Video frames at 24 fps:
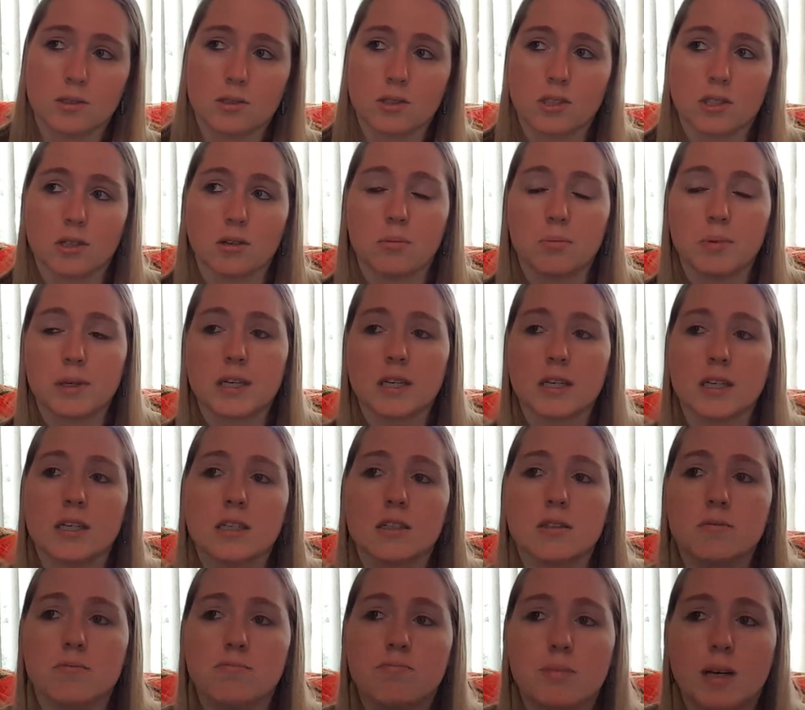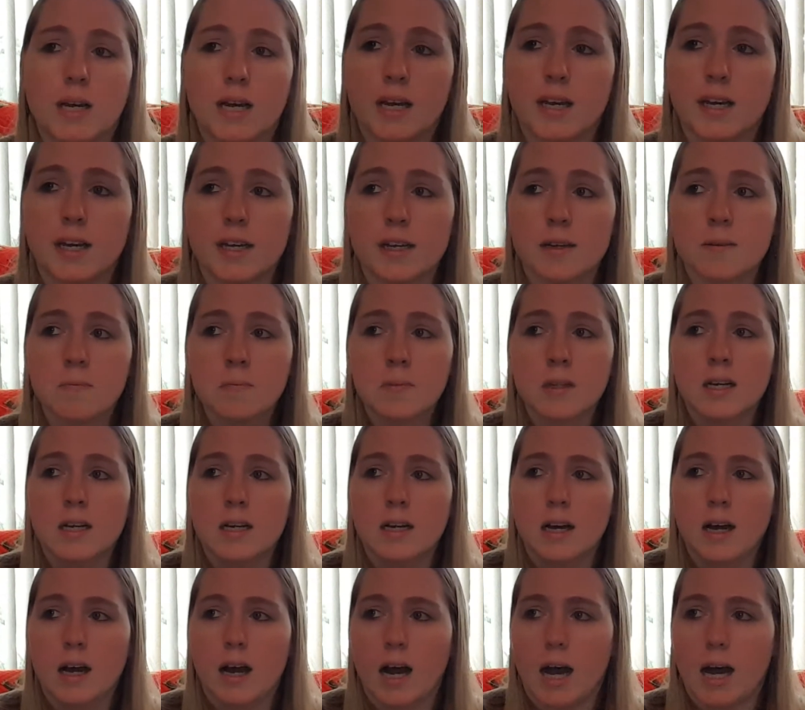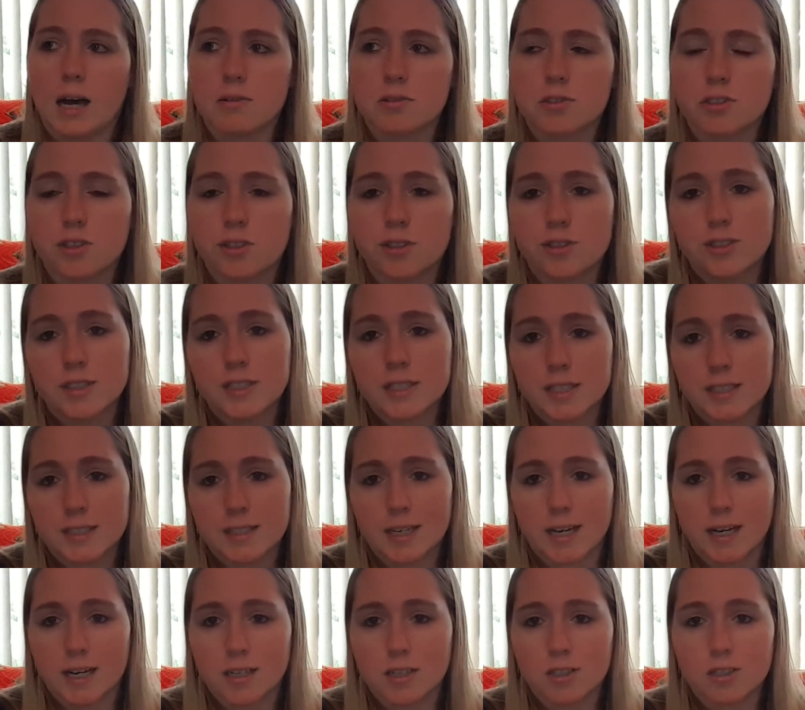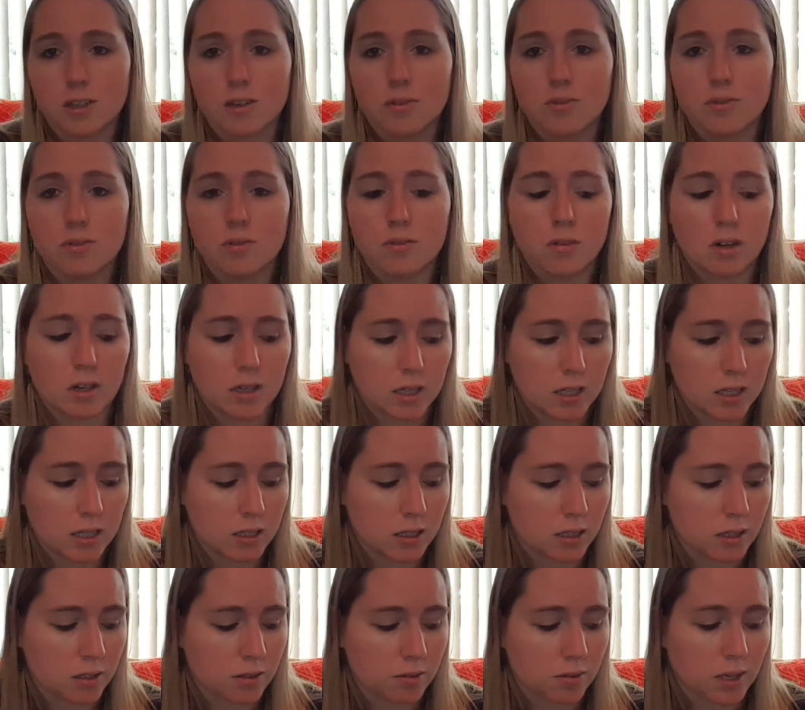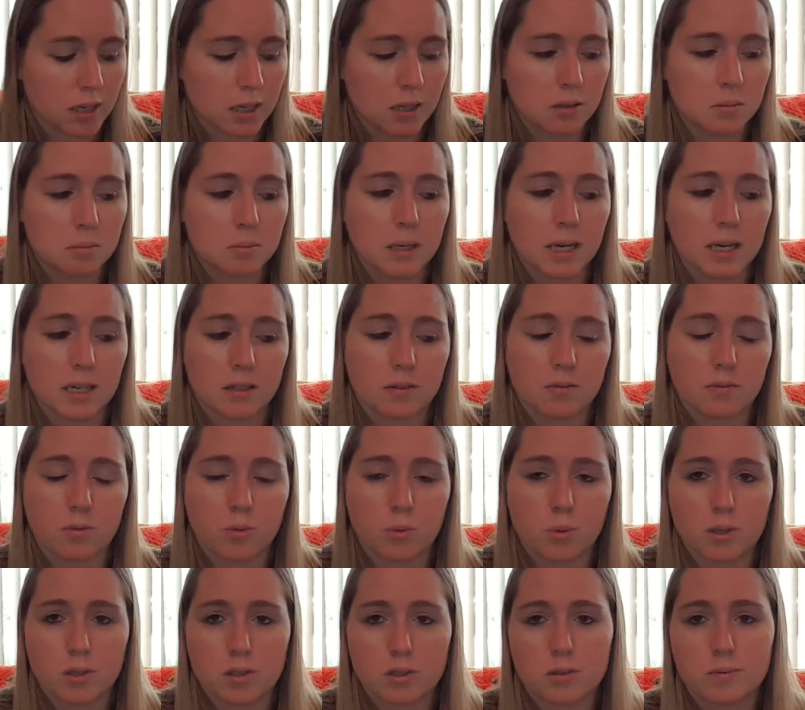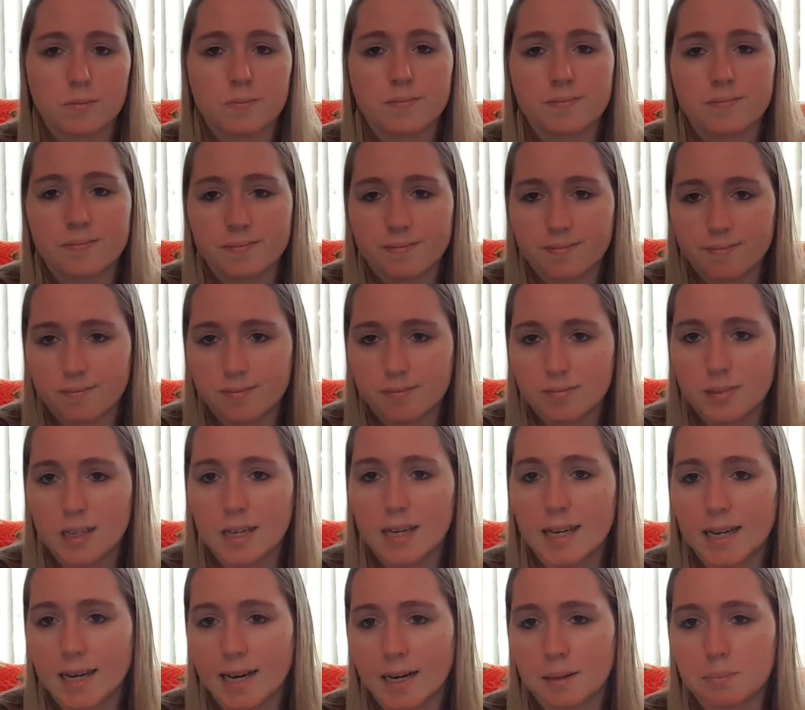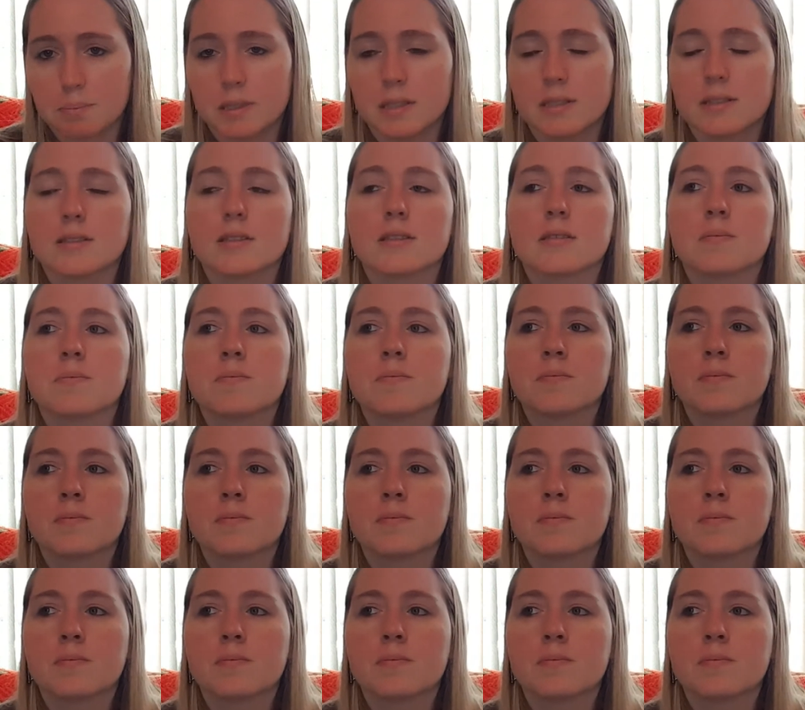So beginning of May, I was starting to get tired of lugging it around back and forth. It happens.